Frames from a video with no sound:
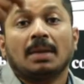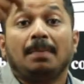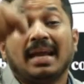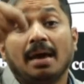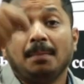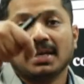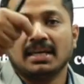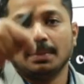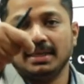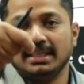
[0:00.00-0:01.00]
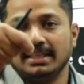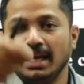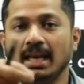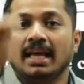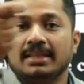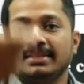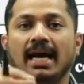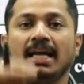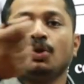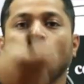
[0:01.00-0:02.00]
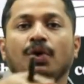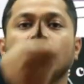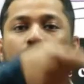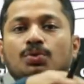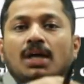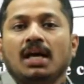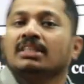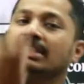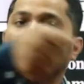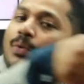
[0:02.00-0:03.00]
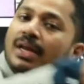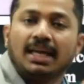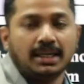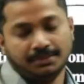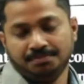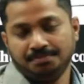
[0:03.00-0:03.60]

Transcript: paramagnetic material than going through the surrounding air.